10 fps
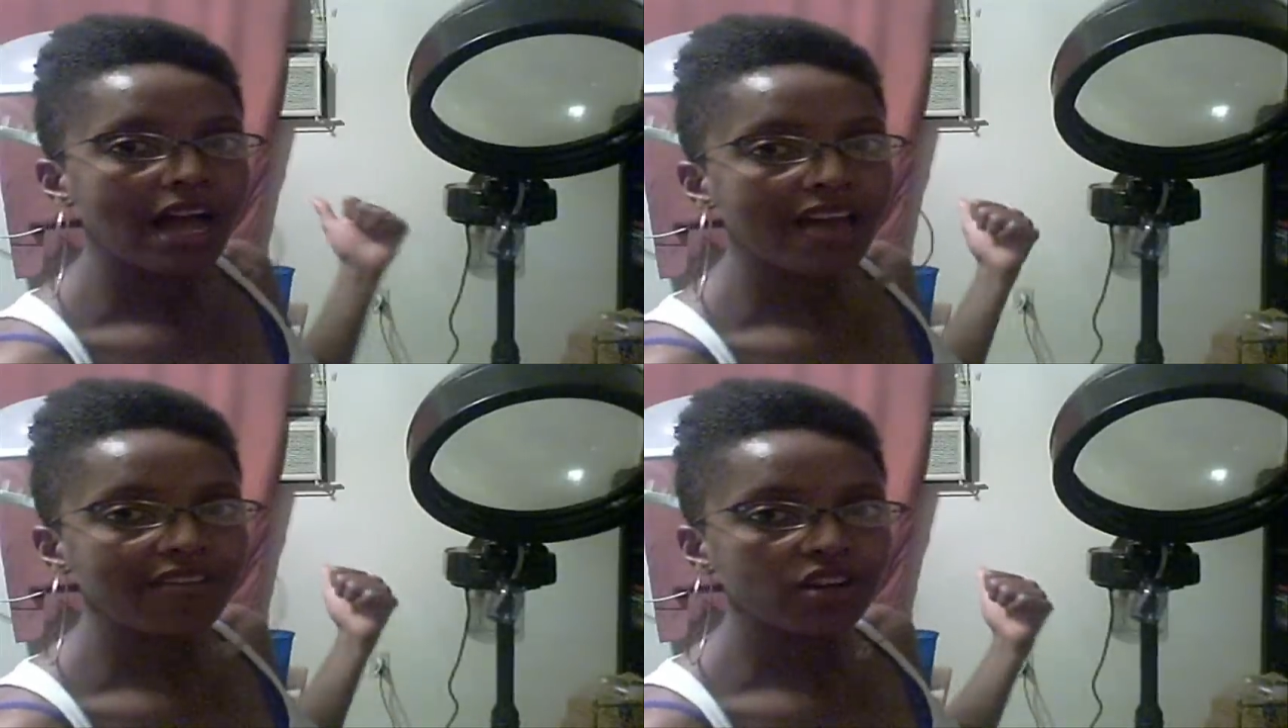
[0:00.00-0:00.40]

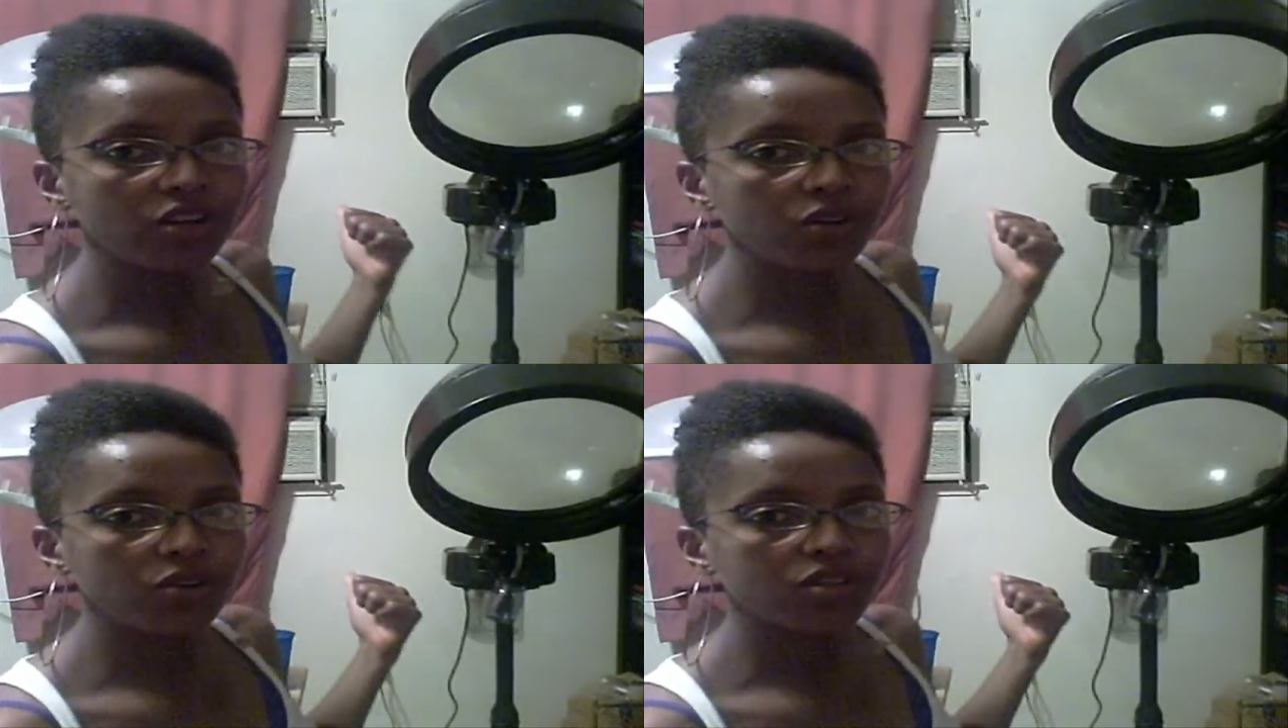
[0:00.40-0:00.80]
I have
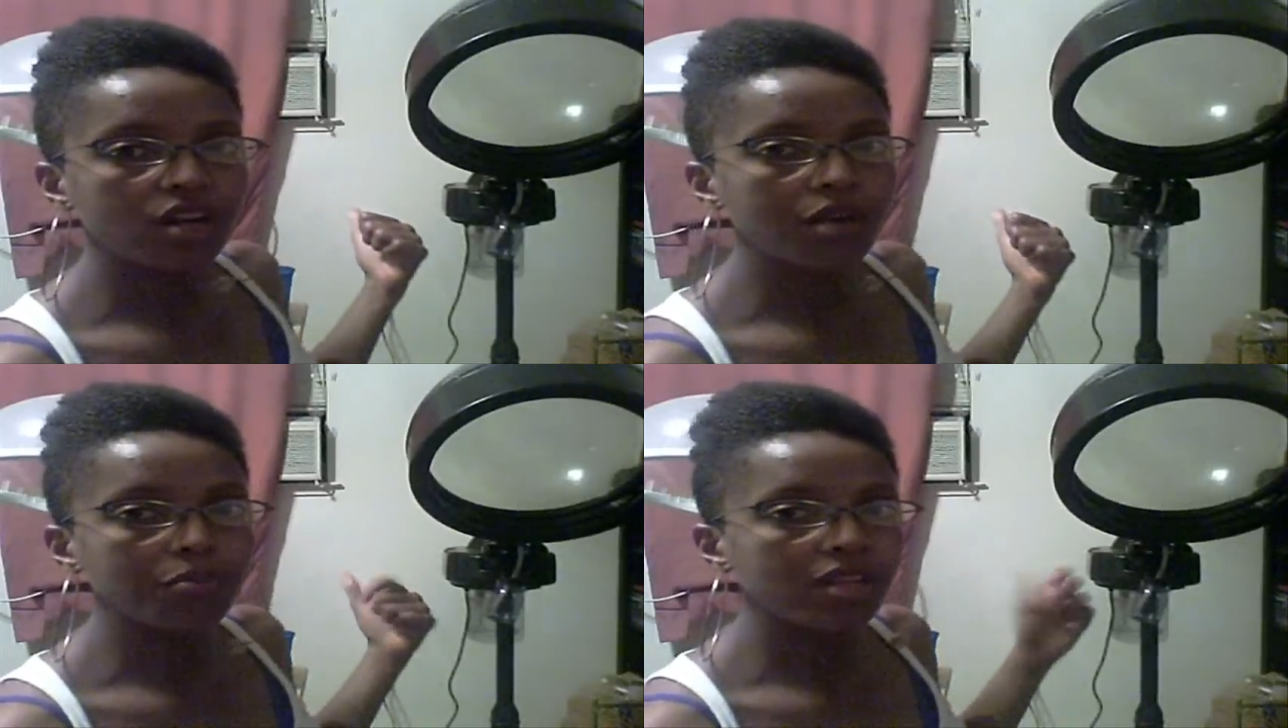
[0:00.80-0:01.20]
heard
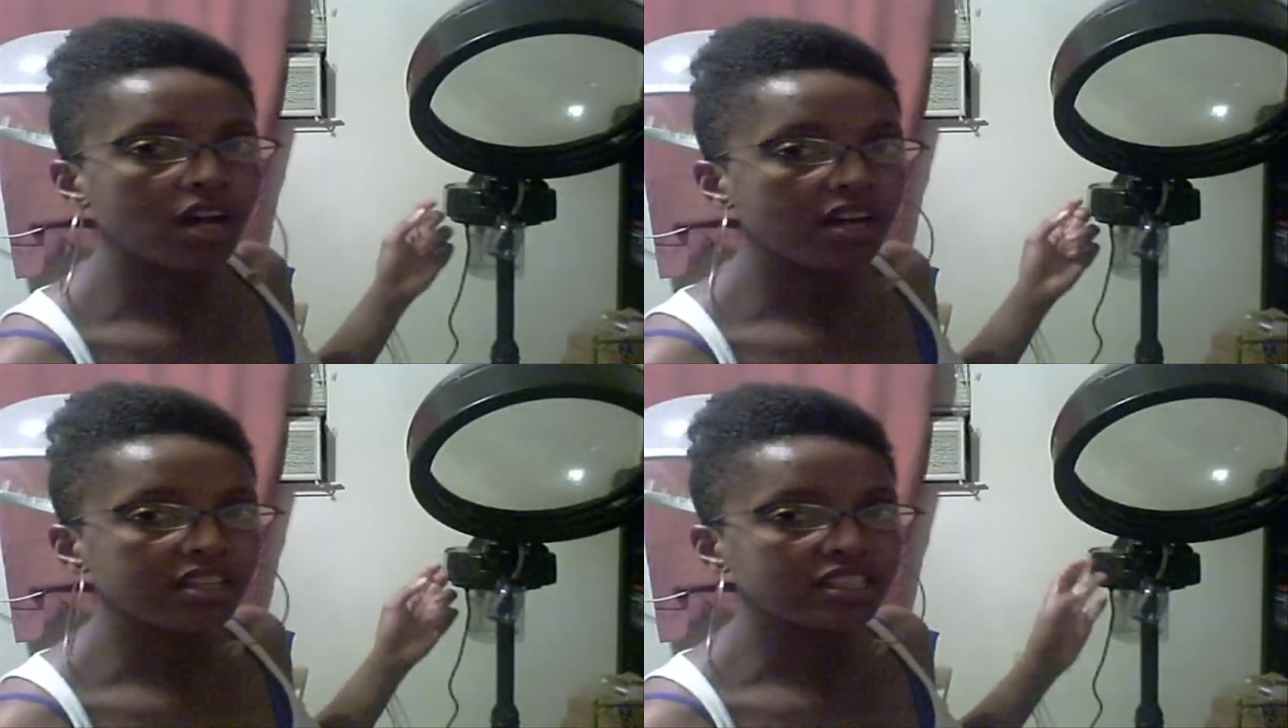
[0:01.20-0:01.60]
on
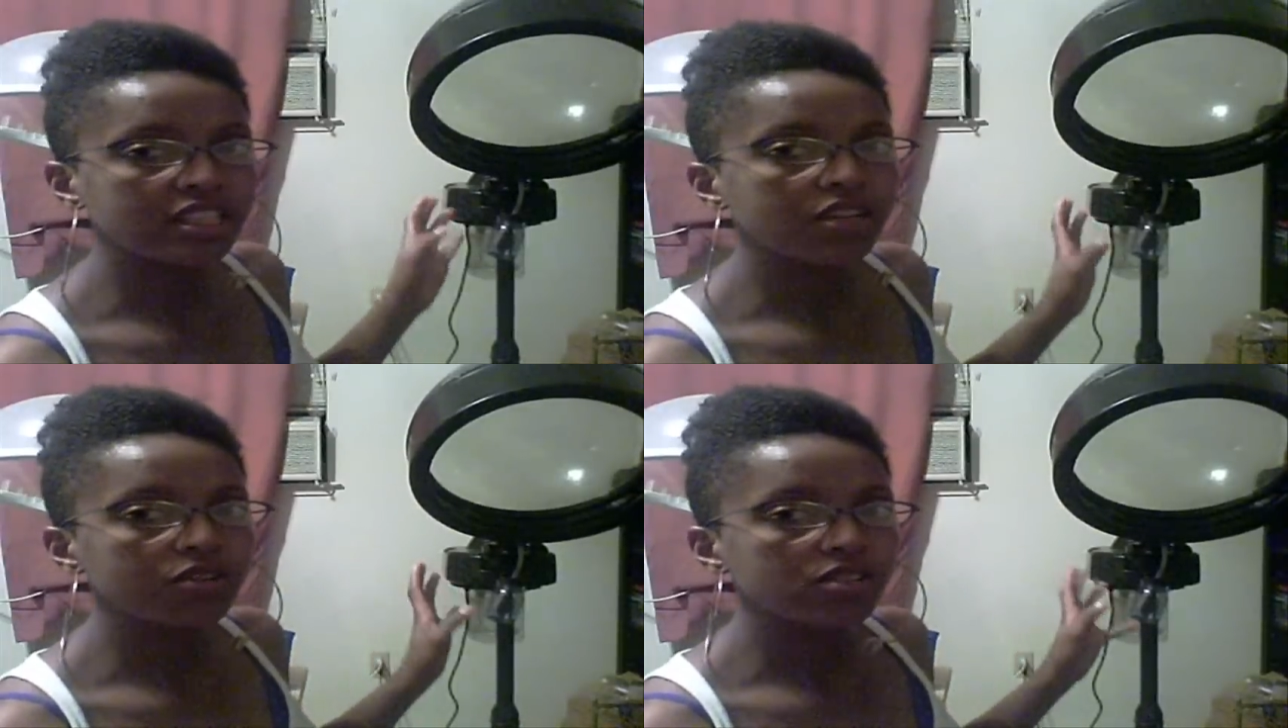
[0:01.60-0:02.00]
blogs
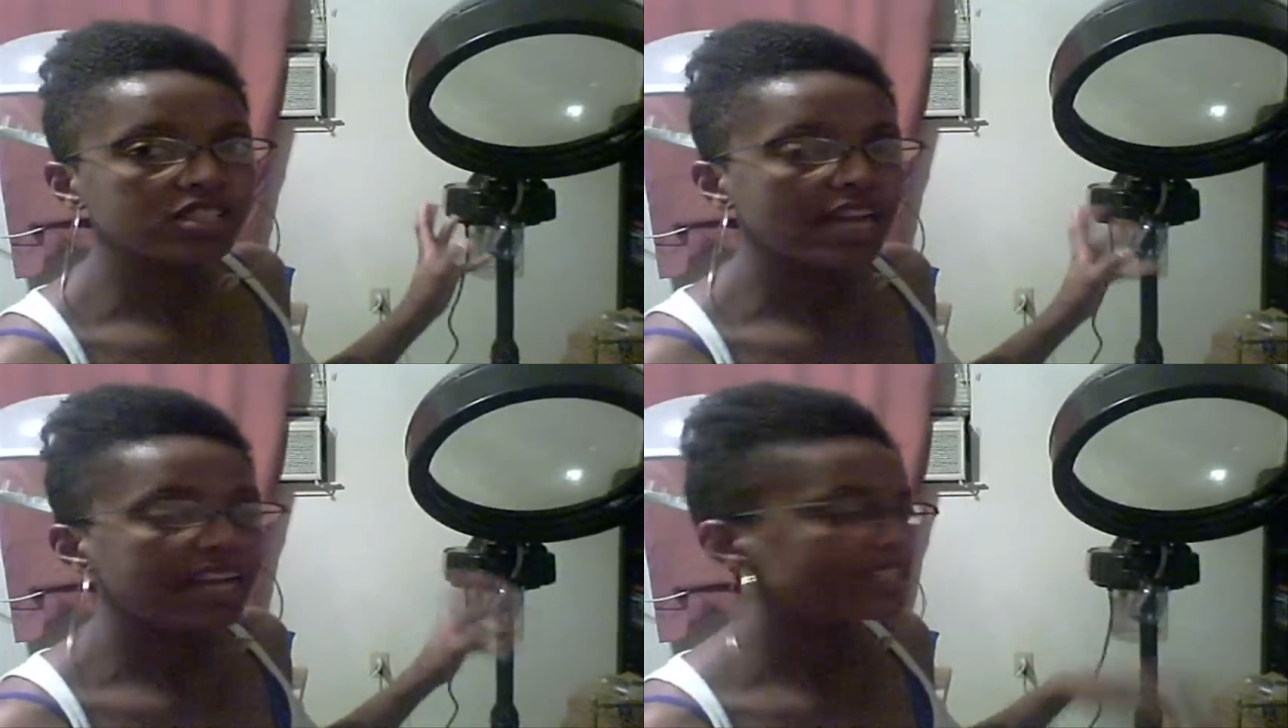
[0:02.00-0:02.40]
and other
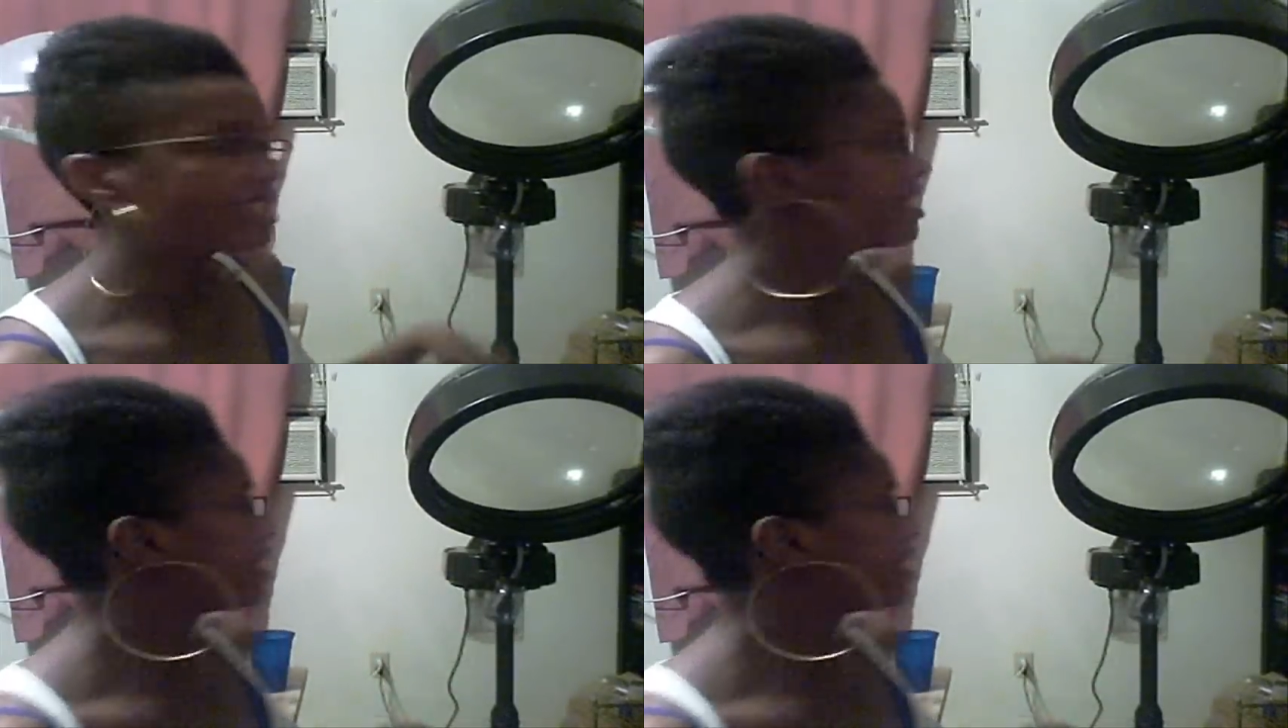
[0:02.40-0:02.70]
sites